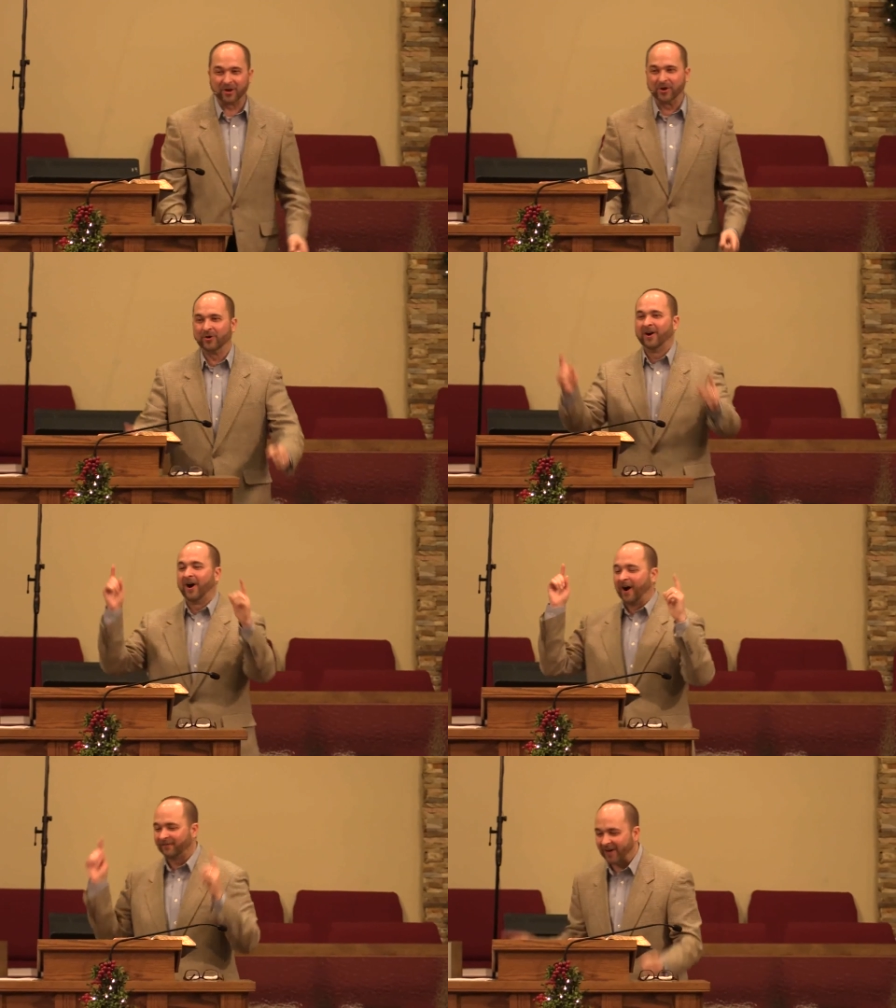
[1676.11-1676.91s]
you
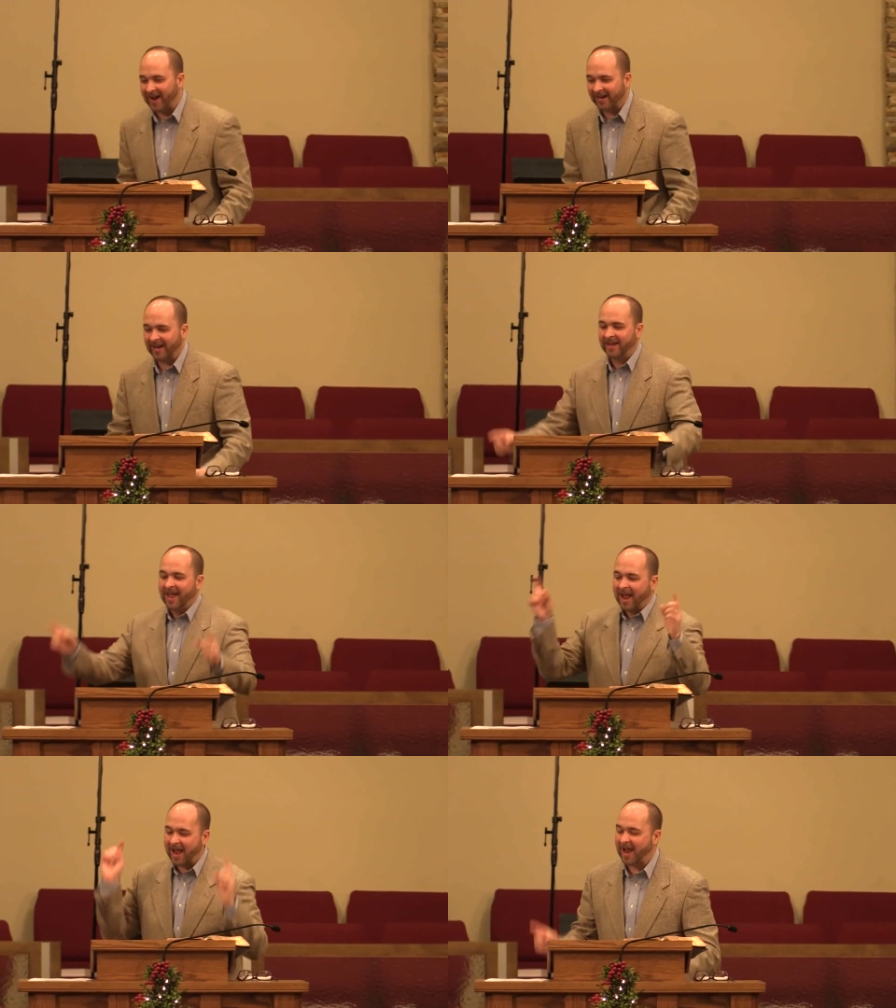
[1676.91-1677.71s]
are fighting,
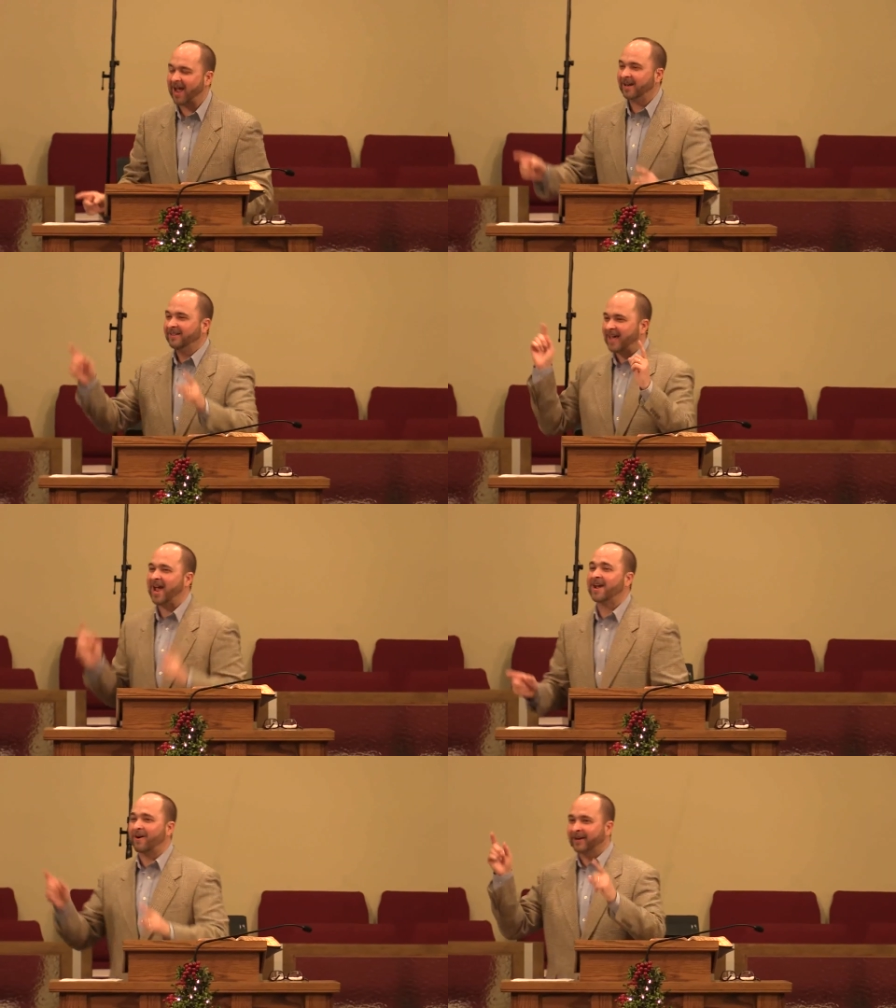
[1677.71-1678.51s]
and
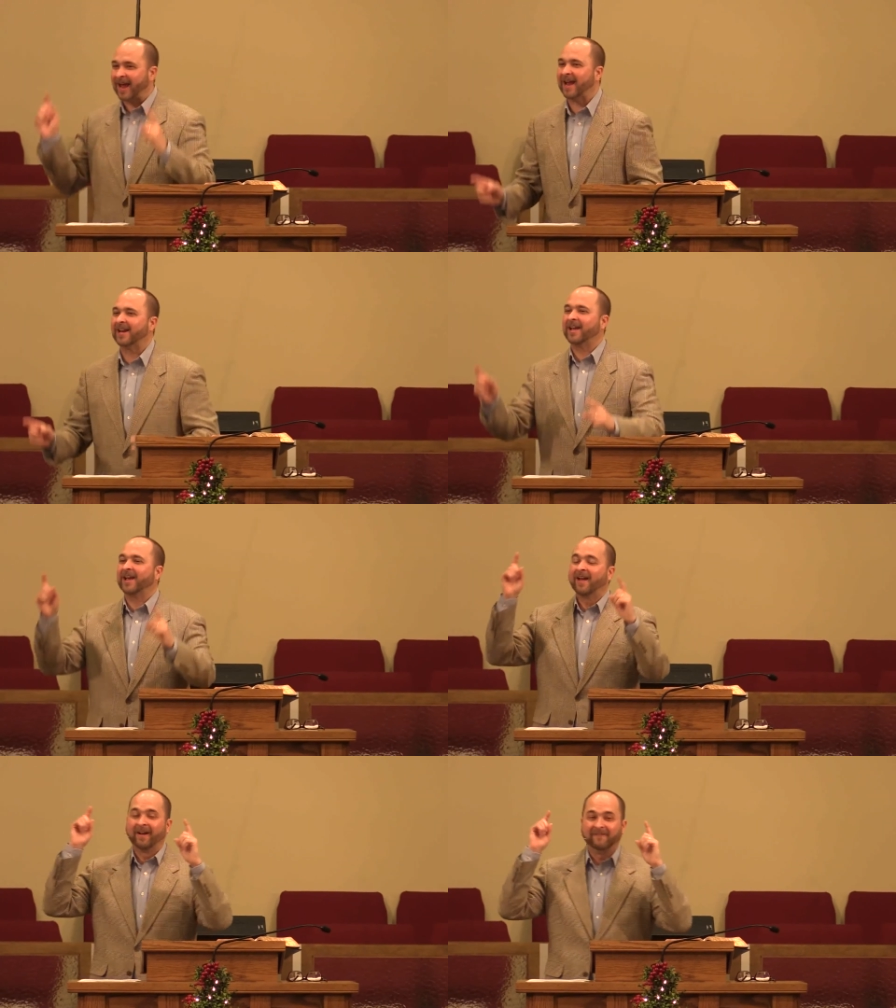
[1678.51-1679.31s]
they are
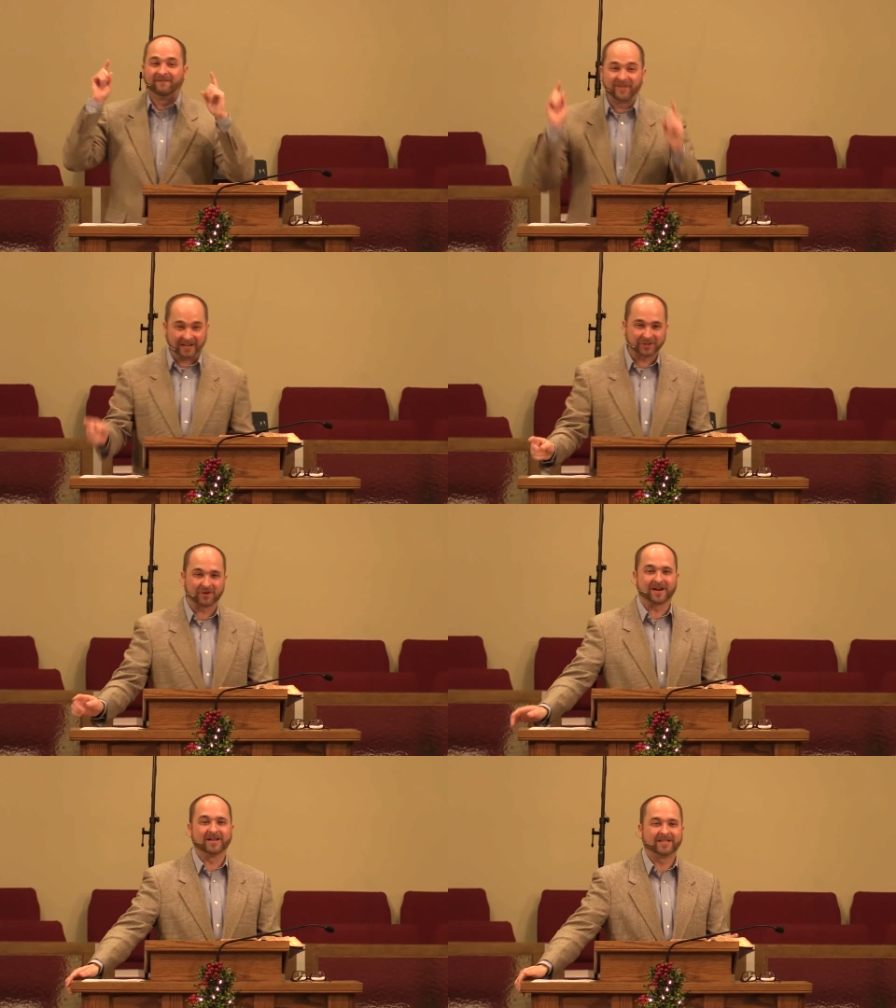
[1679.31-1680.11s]
gaining
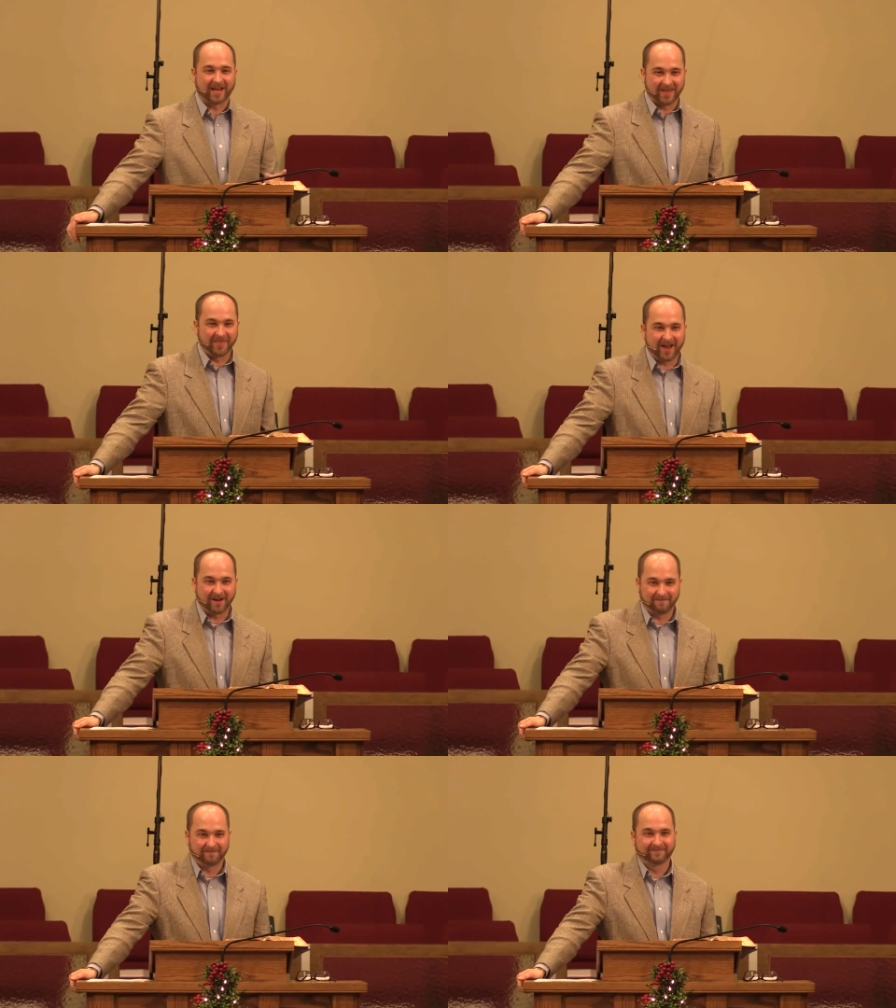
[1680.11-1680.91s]
victories in
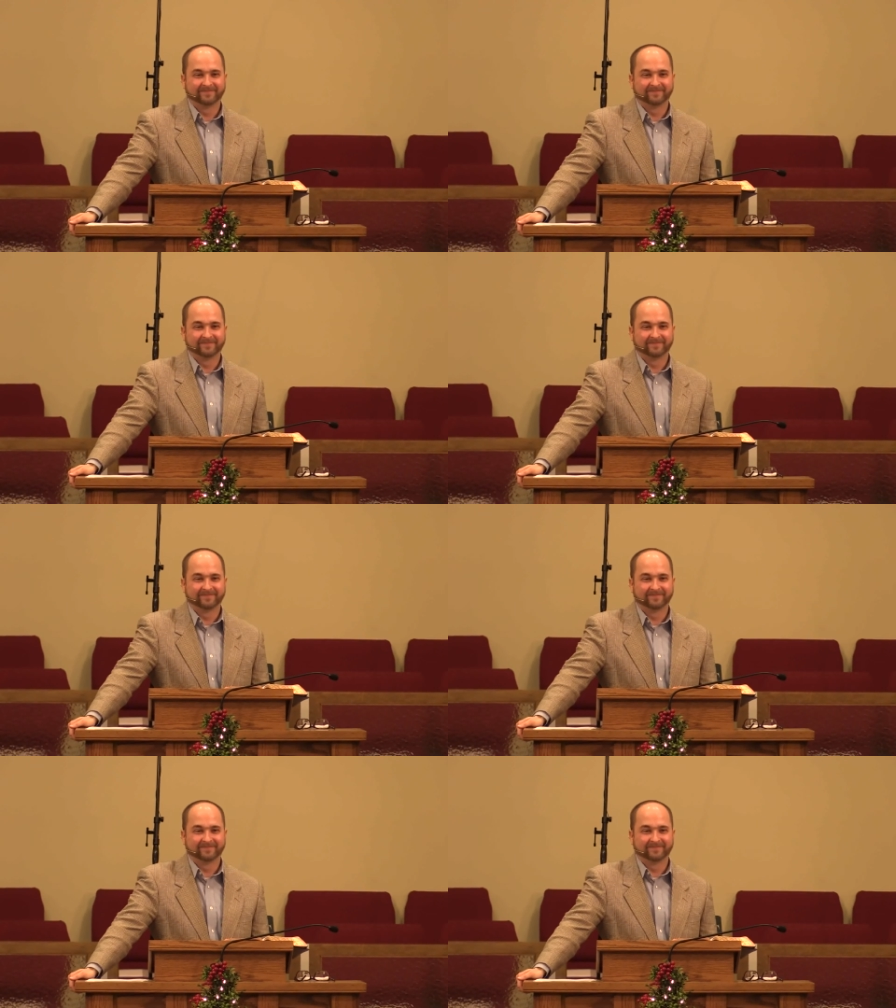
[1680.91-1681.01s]
them.